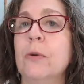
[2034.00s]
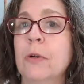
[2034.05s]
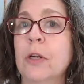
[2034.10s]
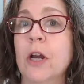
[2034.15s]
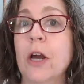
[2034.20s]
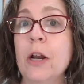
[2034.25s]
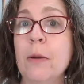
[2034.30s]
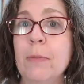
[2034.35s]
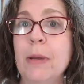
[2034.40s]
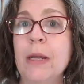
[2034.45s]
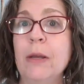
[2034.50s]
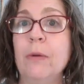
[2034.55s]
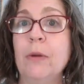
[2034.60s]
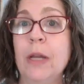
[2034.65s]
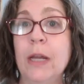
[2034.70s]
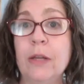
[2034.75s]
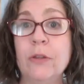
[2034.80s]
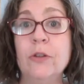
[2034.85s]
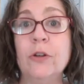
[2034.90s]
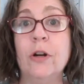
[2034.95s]
you're going to
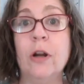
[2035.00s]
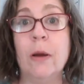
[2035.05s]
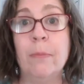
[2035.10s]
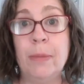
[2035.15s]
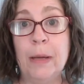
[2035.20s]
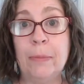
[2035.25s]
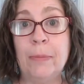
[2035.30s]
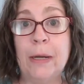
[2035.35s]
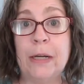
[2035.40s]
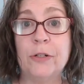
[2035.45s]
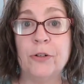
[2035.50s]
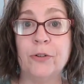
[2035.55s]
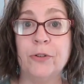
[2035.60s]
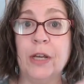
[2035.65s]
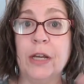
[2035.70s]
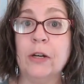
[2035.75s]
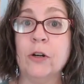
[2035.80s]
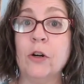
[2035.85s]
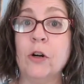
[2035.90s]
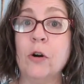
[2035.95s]
be either a big
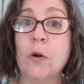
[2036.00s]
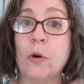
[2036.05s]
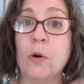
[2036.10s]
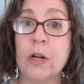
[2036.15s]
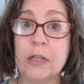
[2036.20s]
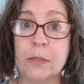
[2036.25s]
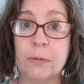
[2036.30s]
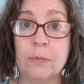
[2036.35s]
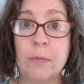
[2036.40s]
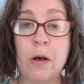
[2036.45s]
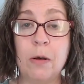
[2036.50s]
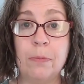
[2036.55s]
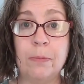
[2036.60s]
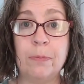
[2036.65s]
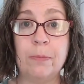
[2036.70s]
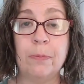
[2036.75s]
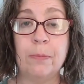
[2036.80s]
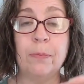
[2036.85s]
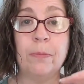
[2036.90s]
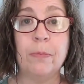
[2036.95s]
picture thinker or a
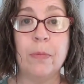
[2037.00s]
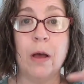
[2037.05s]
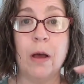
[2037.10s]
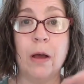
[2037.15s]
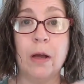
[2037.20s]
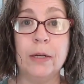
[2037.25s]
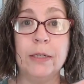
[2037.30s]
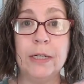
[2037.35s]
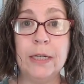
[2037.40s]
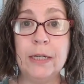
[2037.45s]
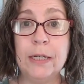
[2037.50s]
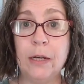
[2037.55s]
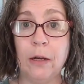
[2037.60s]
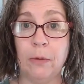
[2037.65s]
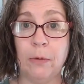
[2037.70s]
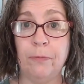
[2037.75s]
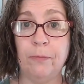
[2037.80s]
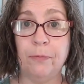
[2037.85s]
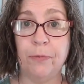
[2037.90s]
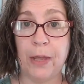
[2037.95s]
small
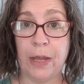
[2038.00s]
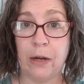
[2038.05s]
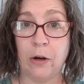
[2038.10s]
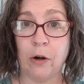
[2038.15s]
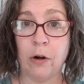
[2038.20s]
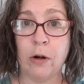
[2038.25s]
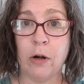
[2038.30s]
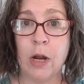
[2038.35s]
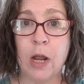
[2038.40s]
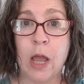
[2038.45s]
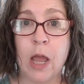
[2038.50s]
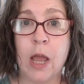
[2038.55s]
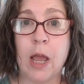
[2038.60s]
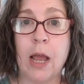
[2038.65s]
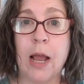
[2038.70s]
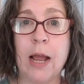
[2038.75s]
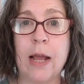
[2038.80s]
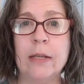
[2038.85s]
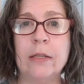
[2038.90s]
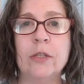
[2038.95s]
detail thinker.
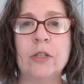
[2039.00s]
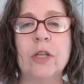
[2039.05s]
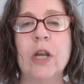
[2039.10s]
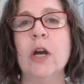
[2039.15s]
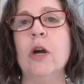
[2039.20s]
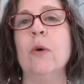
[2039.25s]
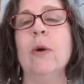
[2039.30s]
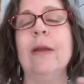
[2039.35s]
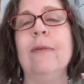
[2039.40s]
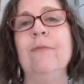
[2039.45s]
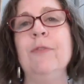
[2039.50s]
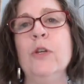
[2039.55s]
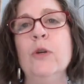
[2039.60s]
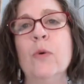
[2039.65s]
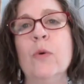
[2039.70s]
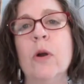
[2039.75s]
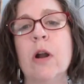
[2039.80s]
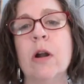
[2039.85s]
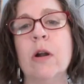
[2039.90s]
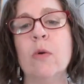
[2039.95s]
And so if
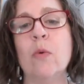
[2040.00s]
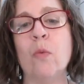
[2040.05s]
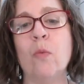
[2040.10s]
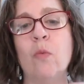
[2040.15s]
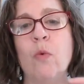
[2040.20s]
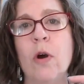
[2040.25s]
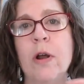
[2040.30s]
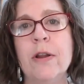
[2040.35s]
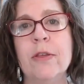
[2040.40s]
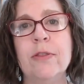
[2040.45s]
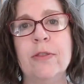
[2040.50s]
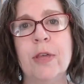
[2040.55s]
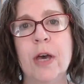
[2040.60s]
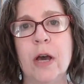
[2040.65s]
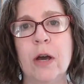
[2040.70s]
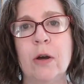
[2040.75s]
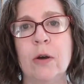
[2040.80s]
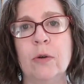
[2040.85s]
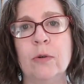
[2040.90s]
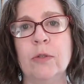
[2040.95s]
you are one of
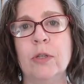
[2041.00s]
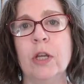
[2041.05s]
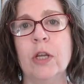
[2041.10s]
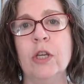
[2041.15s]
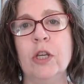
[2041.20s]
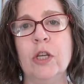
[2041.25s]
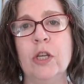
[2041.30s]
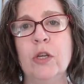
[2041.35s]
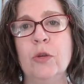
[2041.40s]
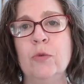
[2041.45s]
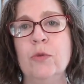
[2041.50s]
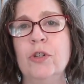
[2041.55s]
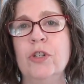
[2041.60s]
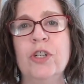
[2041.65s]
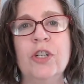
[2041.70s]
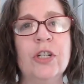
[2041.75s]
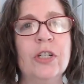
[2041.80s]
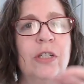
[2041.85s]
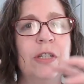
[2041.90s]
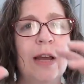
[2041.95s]
those, you
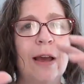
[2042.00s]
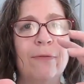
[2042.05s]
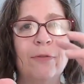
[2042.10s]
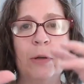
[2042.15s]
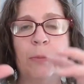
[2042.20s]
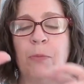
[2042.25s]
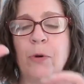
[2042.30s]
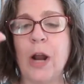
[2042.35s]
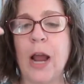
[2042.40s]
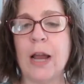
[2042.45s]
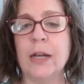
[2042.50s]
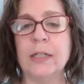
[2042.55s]
just have to